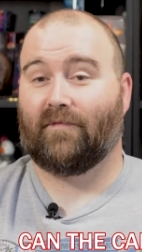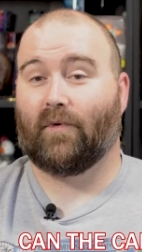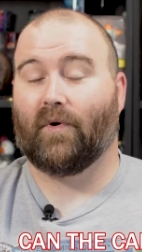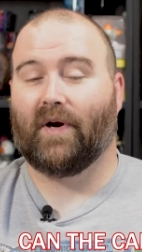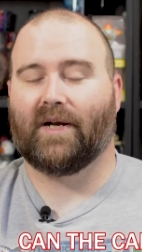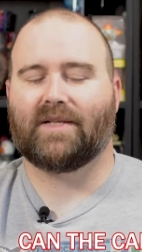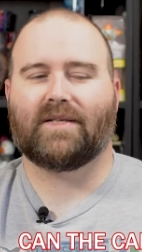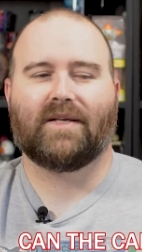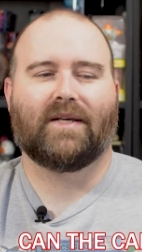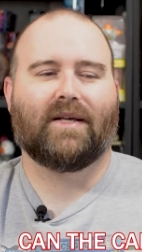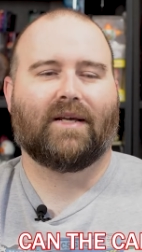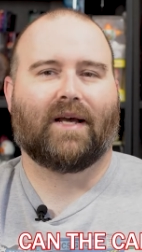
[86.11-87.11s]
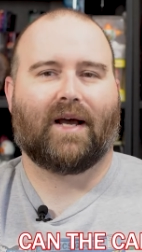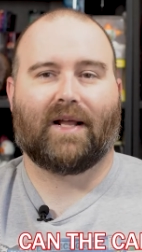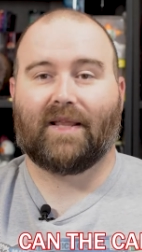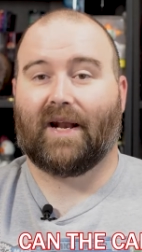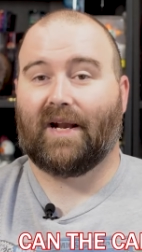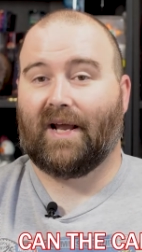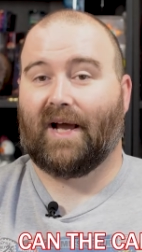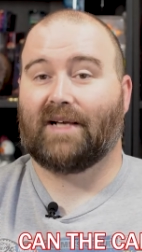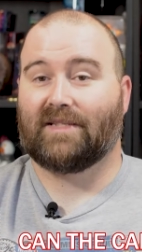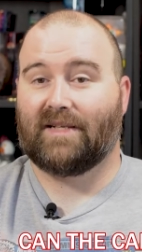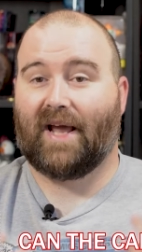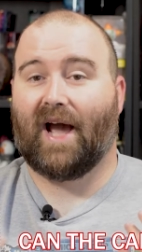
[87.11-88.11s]
for it that it
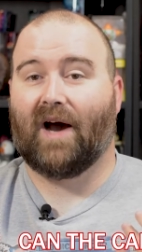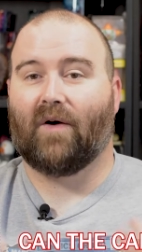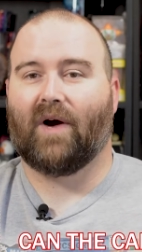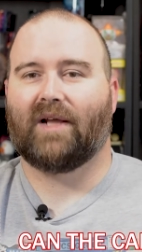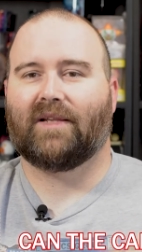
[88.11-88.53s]
has now.